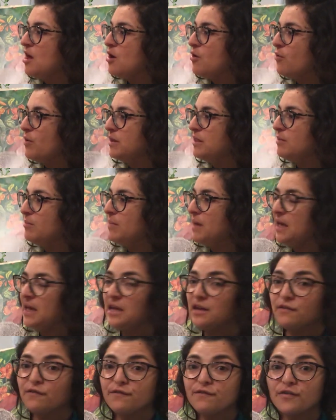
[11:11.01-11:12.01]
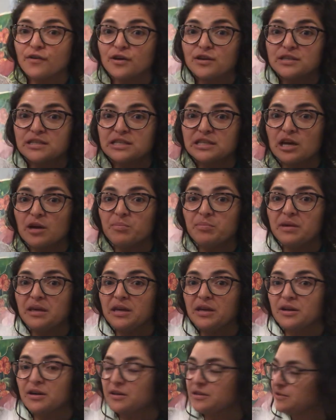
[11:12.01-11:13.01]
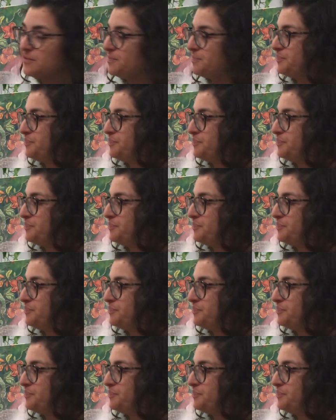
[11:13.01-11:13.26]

when the men first appeared.